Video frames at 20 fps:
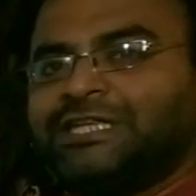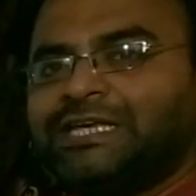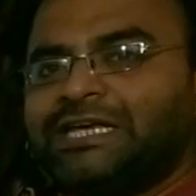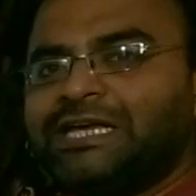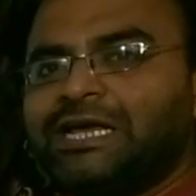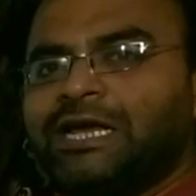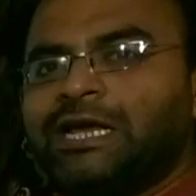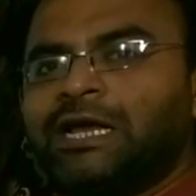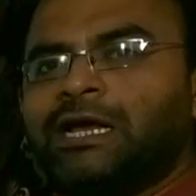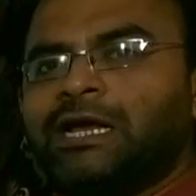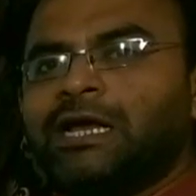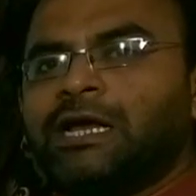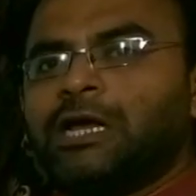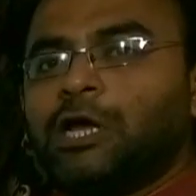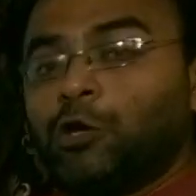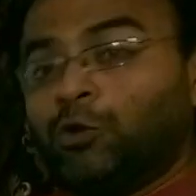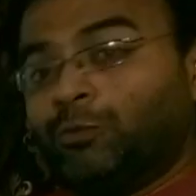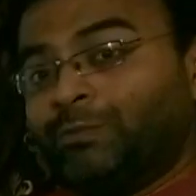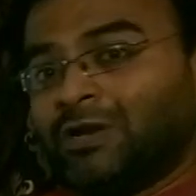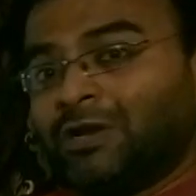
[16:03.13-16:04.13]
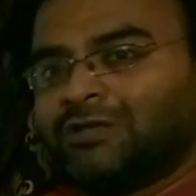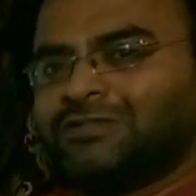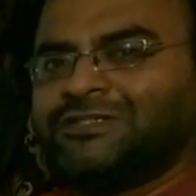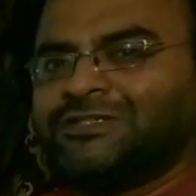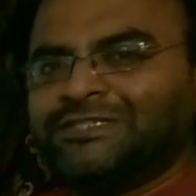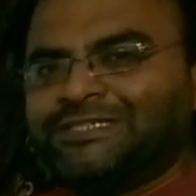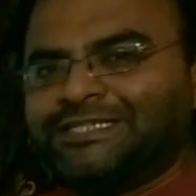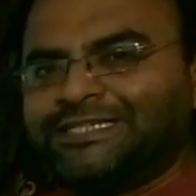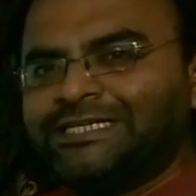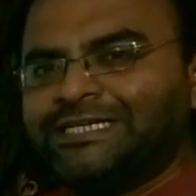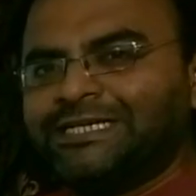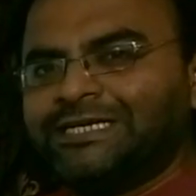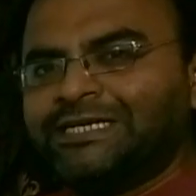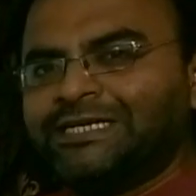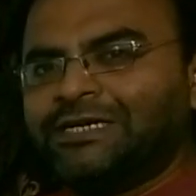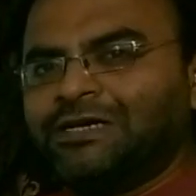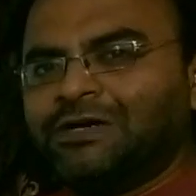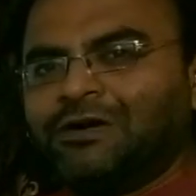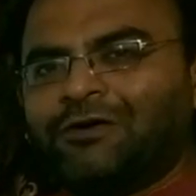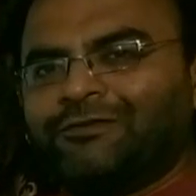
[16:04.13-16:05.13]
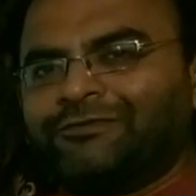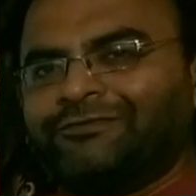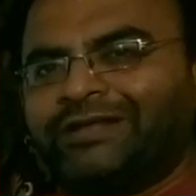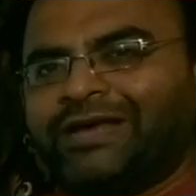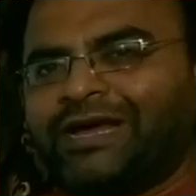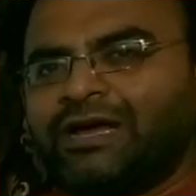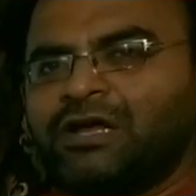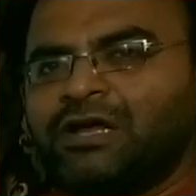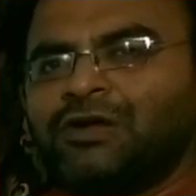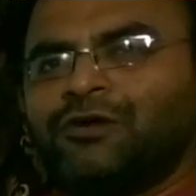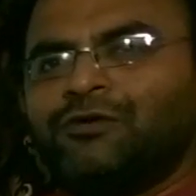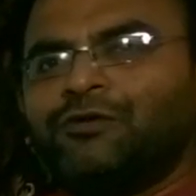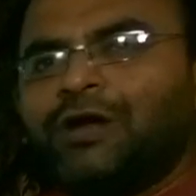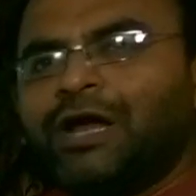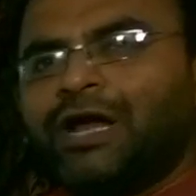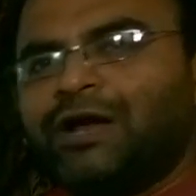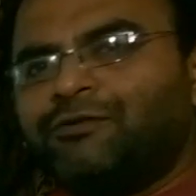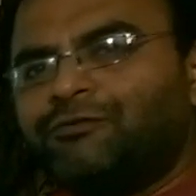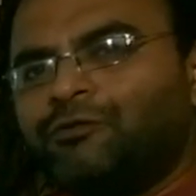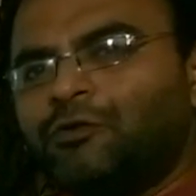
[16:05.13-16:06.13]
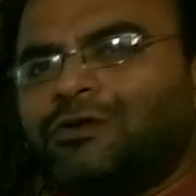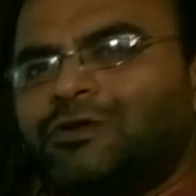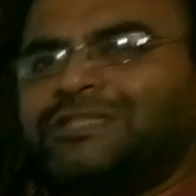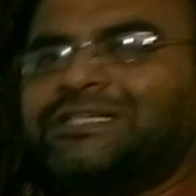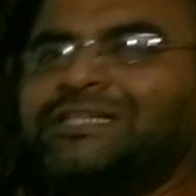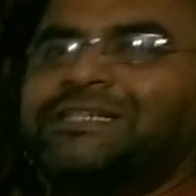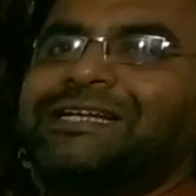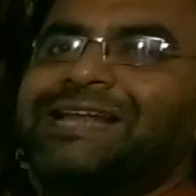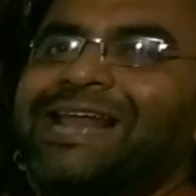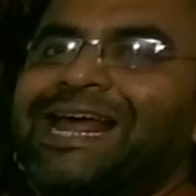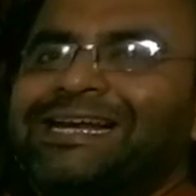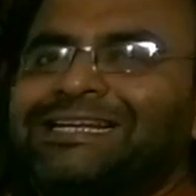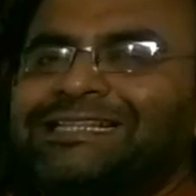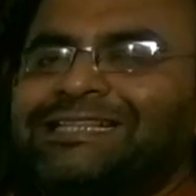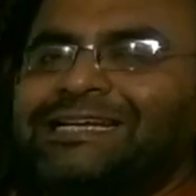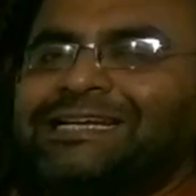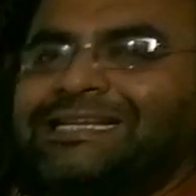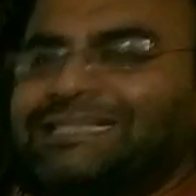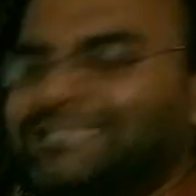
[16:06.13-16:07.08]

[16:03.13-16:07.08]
the luminosity of the fluorescent light that